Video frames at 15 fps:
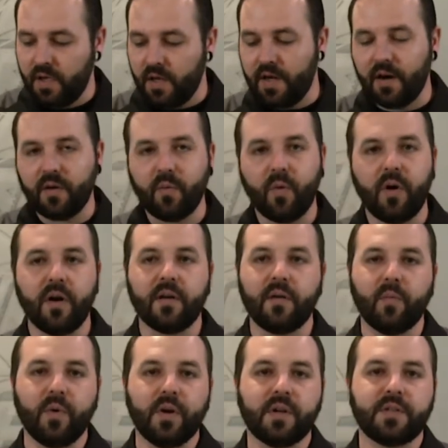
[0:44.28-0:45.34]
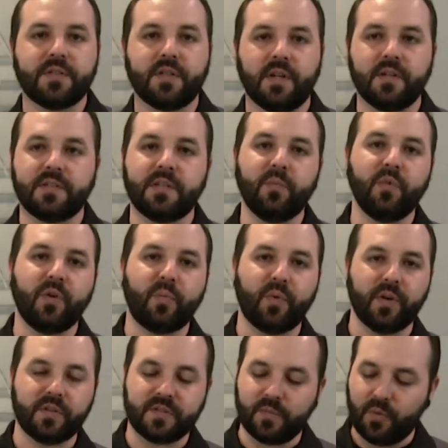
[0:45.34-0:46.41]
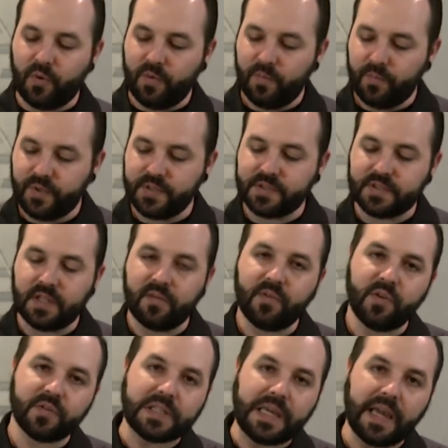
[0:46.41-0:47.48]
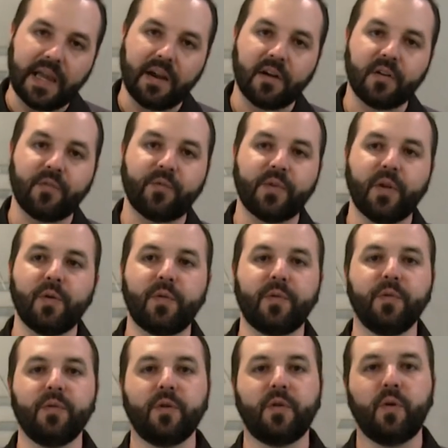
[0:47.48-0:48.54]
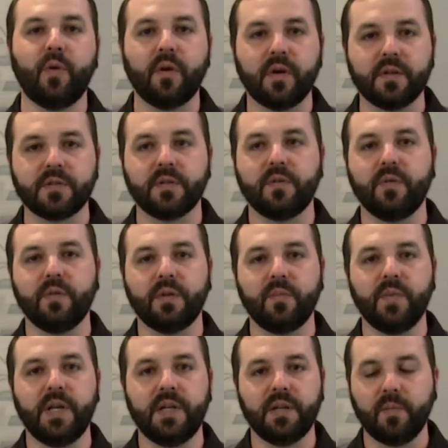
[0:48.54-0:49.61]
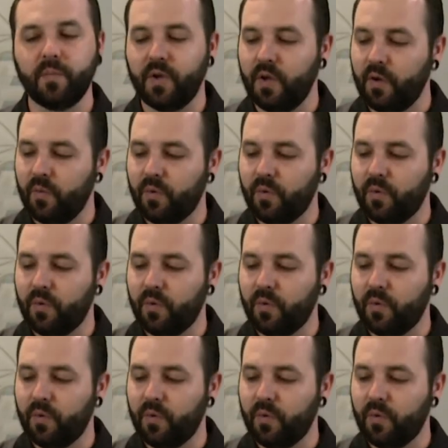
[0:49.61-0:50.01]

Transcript: An air-to-water works on a similar principle, but instead of using air to flow through the core as a cooling medium,